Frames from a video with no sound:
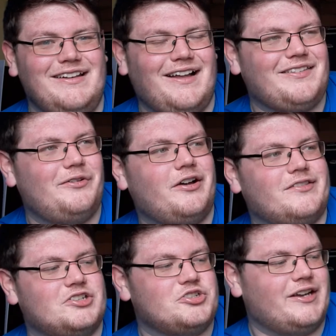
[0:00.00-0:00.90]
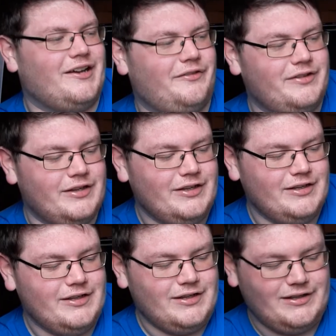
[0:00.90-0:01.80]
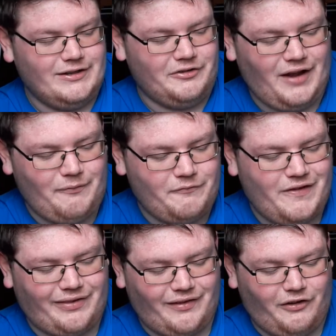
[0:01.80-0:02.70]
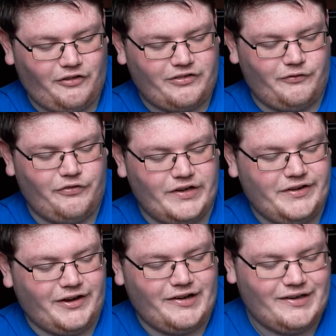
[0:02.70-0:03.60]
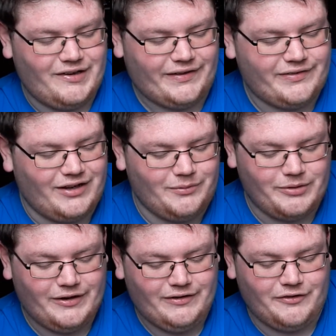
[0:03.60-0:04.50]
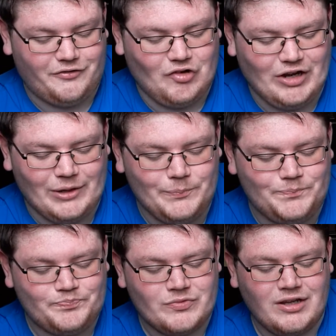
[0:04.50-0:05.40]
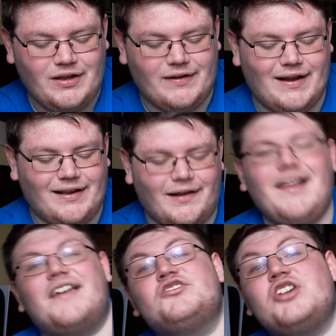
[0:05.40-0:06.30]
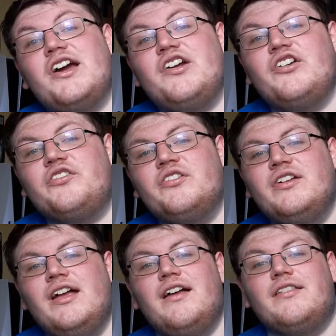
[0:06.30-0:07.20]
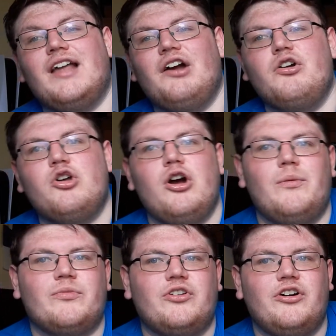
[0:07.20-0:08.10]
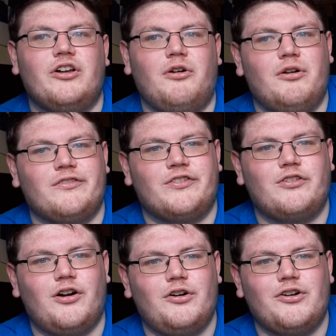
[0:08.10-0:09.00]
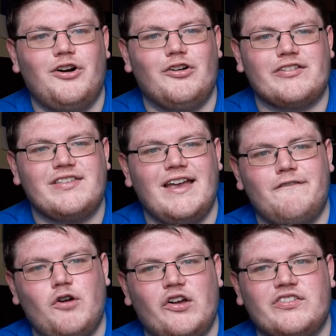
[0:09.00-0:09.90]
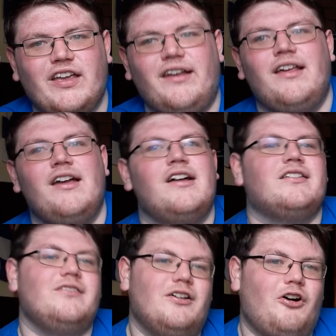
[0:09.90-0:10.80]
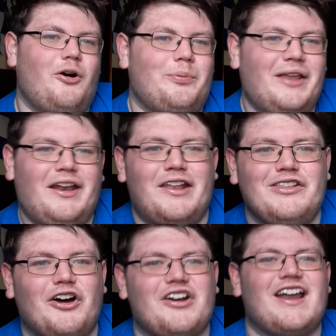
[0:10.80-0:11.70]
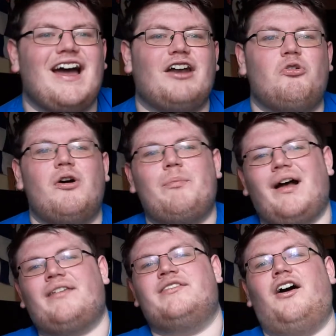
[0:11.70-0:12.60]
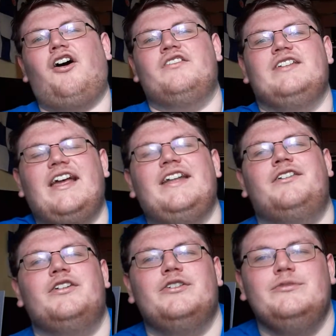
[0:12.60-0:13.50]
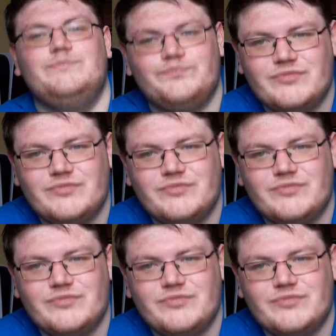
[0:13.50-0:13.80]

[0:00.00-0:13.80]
that's how he got the three count. You know, then Vince and Austin Theory are kind of like celebrating in the ring. And then the glass shatters. Down comes good old Stone Cold Steve Austin, opening another can of whoop on day two